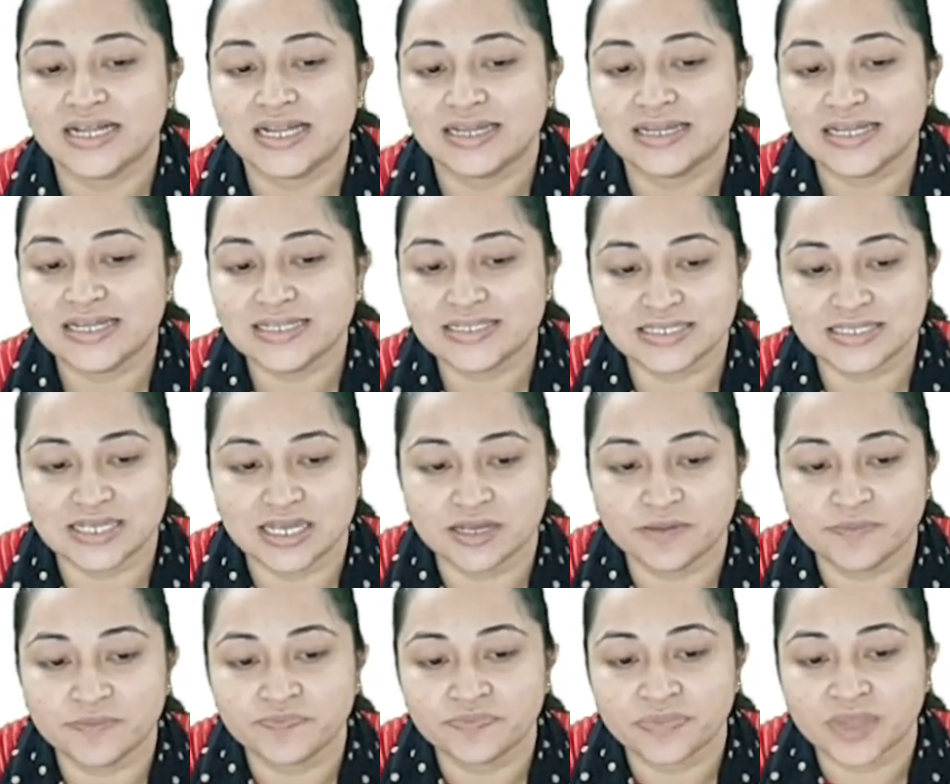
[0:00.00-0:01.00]
Let's say
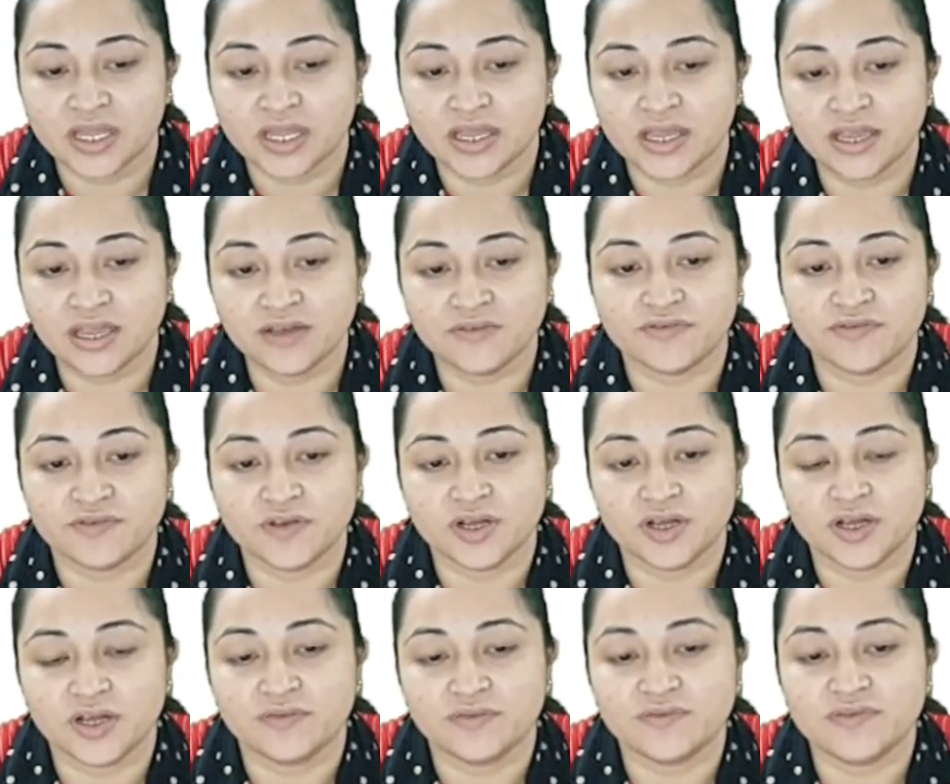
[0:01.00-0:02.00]
if
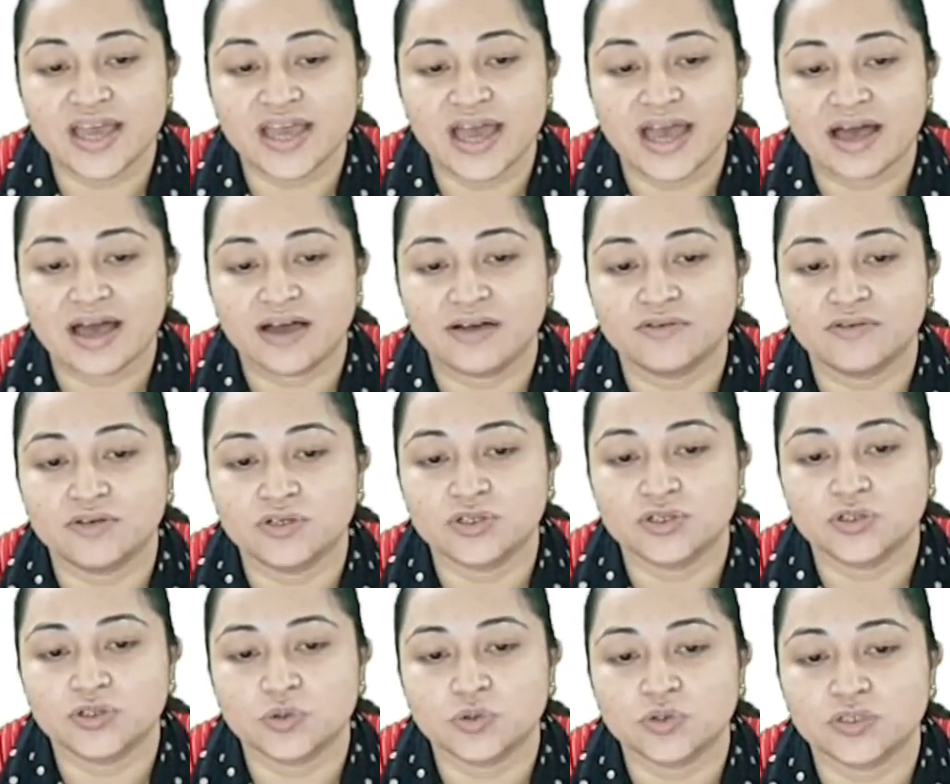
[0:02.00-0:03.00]
we have
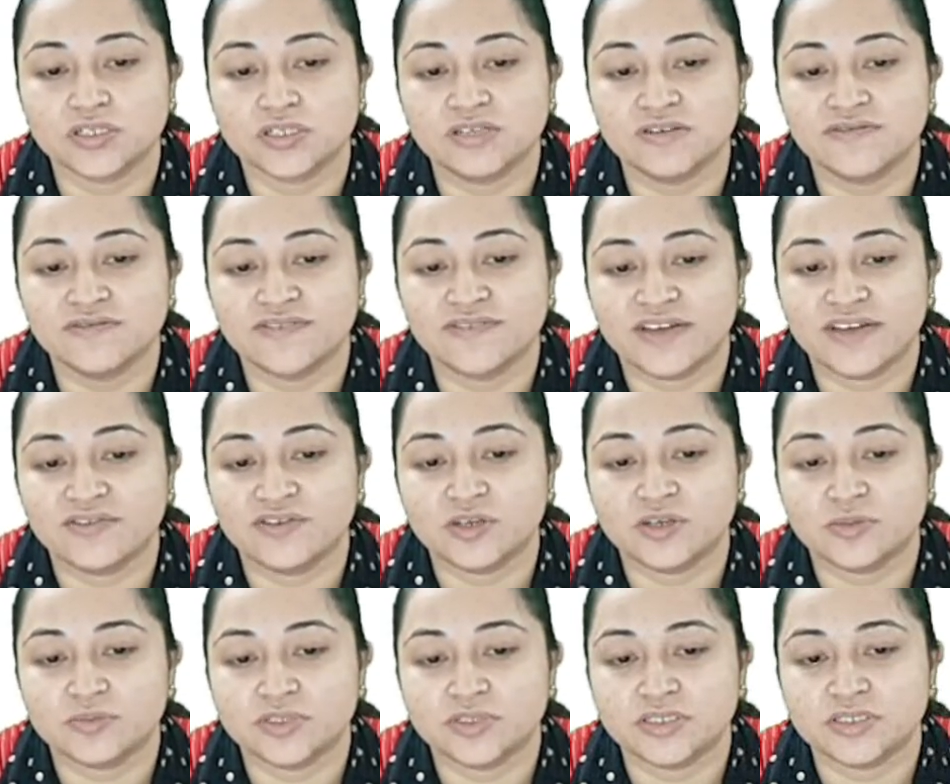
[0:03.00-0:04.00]
total 5
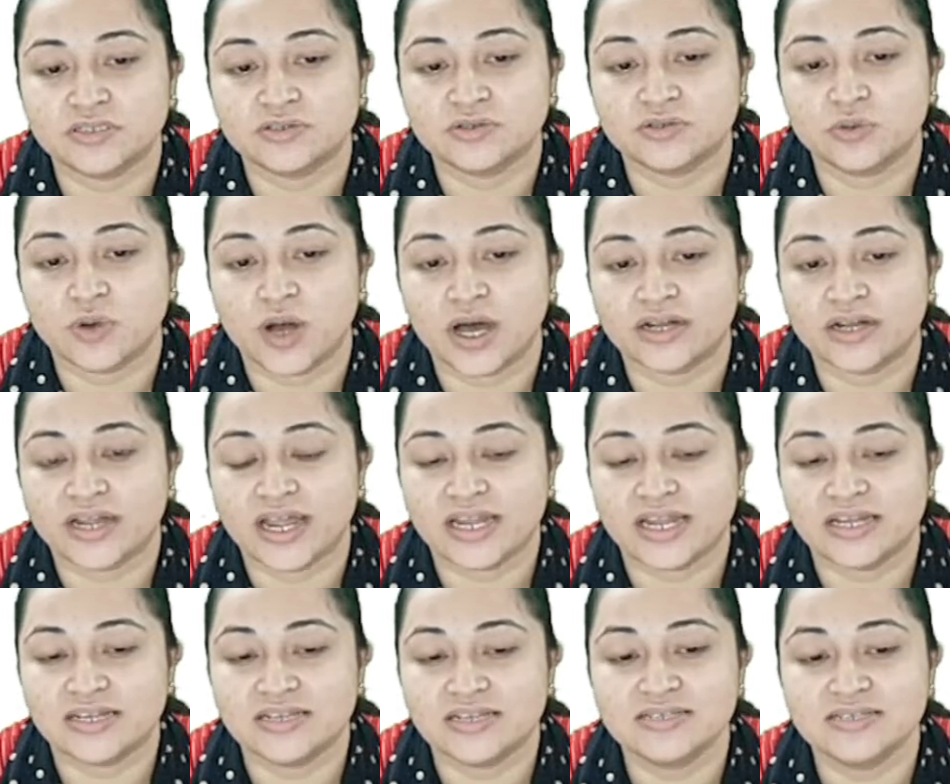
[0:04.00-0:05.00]
numbers, so our n
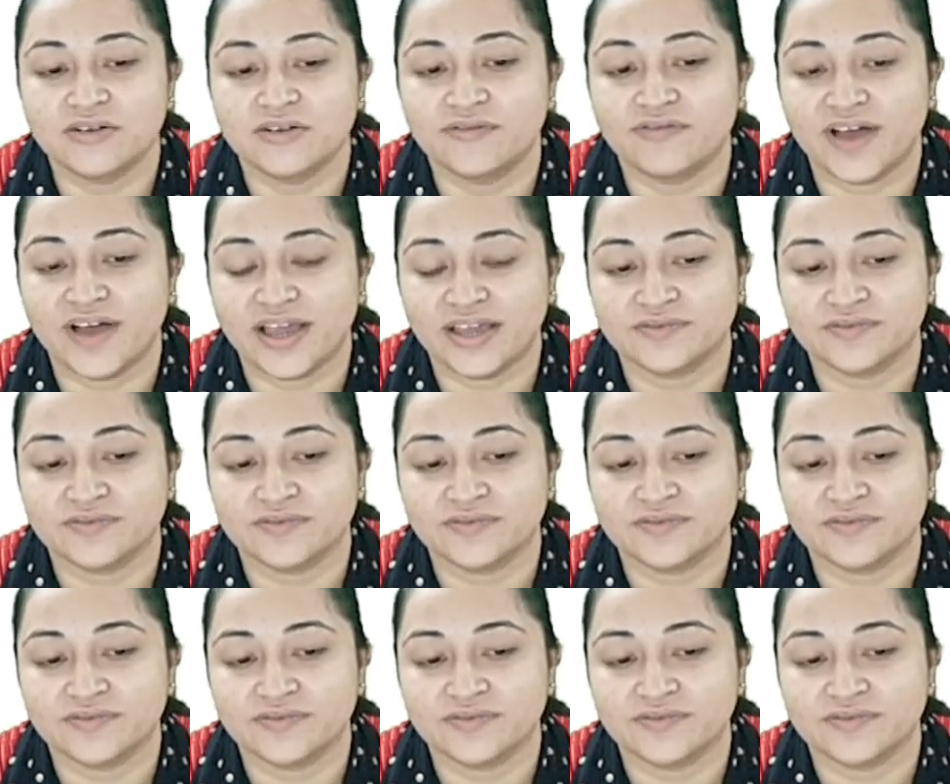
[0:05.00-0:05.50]
is 5.